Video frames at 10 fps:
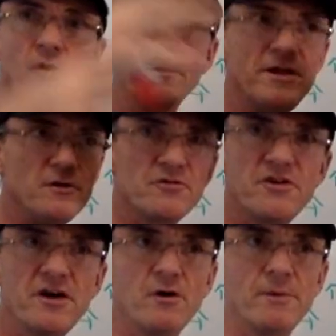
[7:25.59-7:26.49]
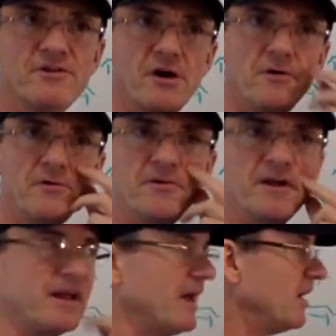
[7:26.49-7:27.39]
how many, you see how much houses
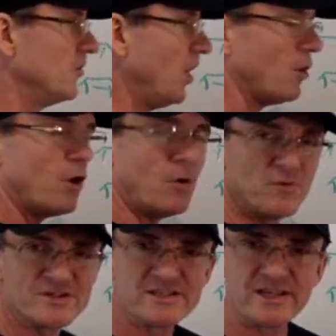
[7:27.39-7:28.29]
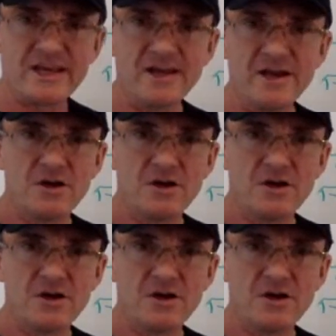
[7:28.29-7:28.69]
are there? No, obviously,